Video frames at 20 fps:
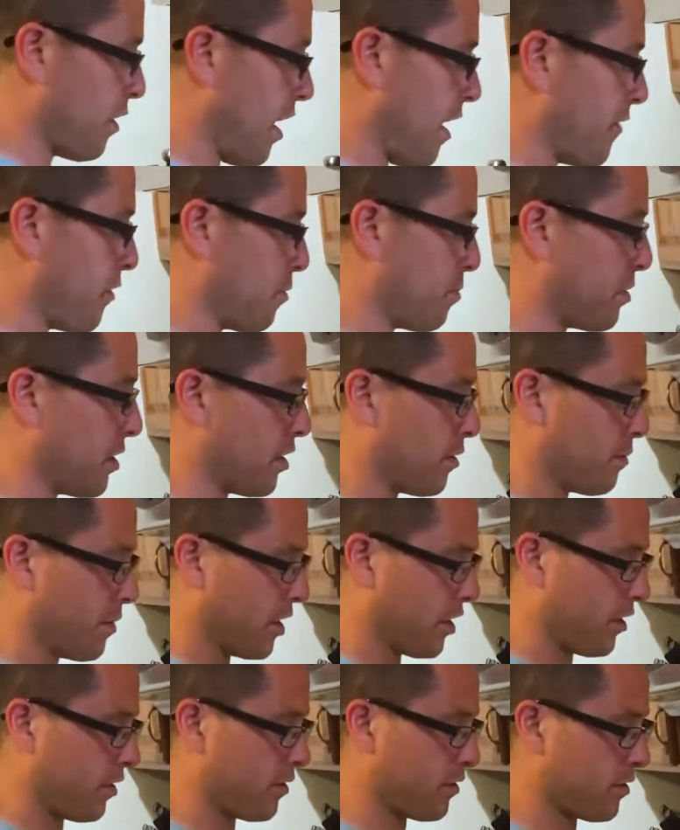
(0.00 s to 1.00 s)
heavy peanut
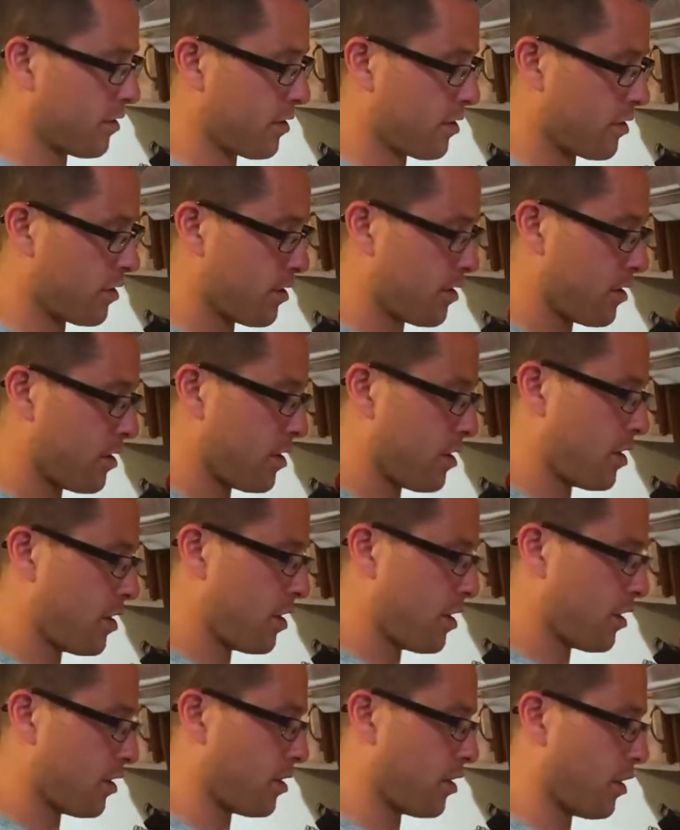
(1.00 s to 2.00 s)
butter.
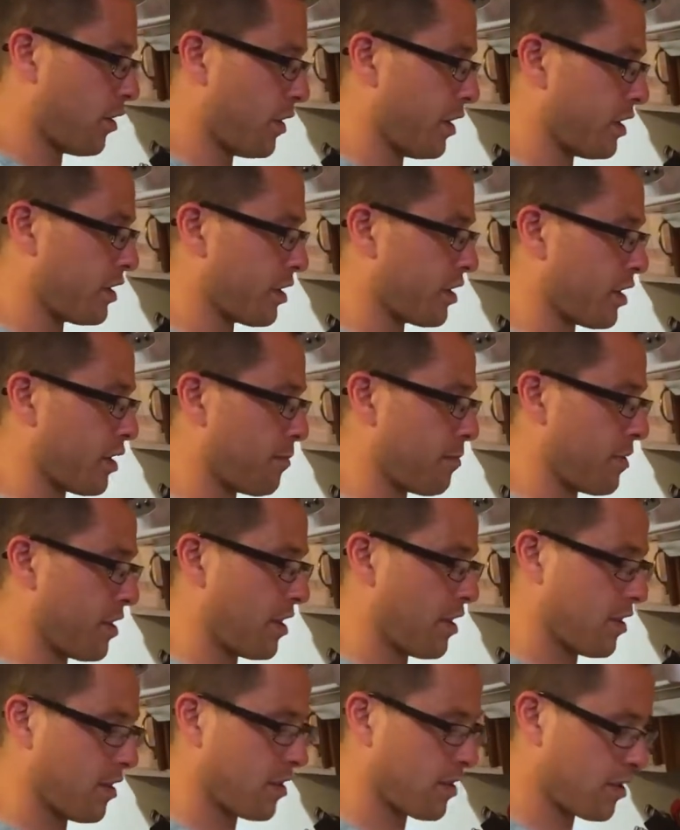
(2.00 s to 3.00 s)
So it's gonna
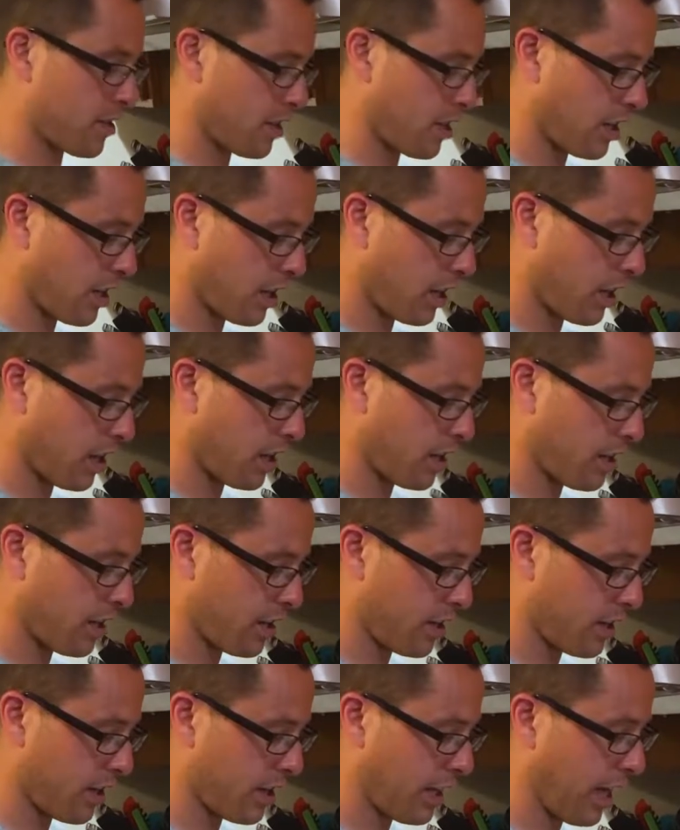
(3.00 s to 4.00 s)
be
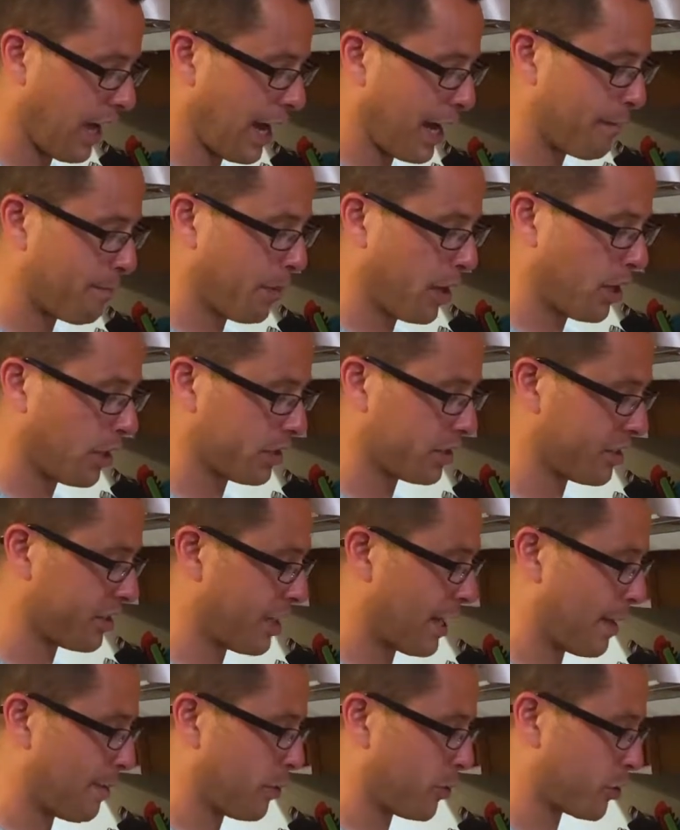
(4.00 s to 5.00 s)
an eyeballed
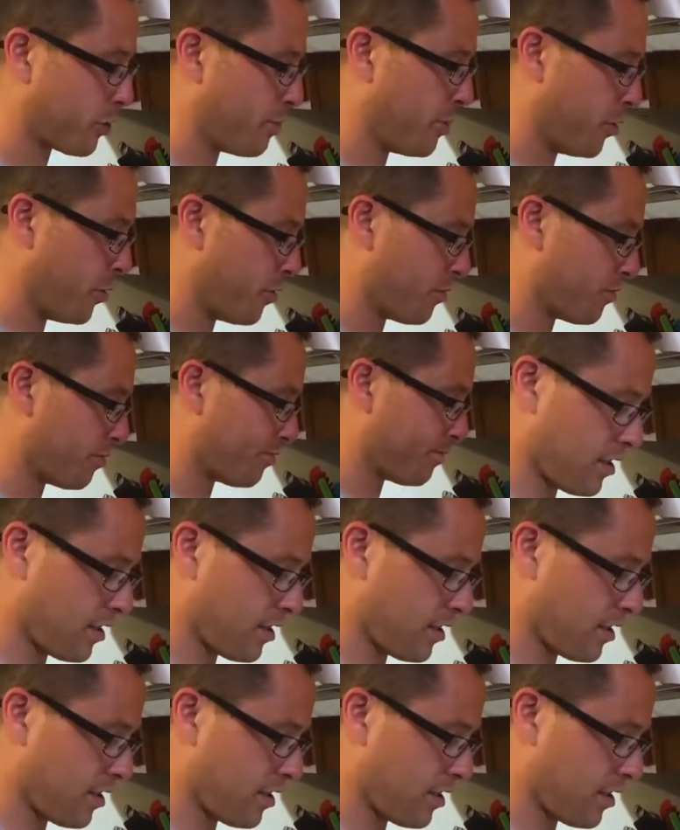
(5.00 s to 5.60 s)
tablespoon.